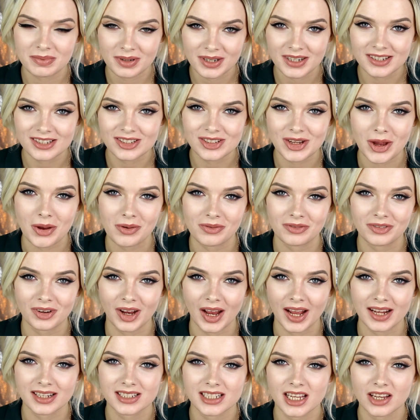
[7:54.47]
please don't
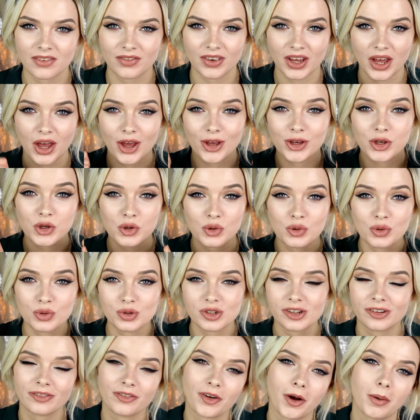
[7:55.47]
forget to give it a
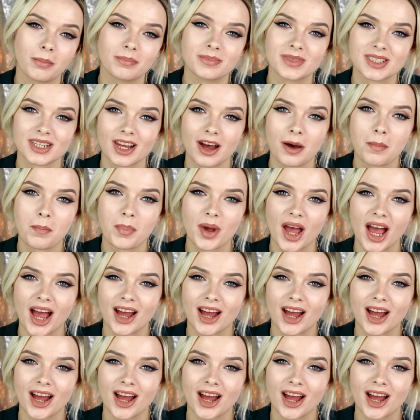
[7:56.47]
huge thumbs up,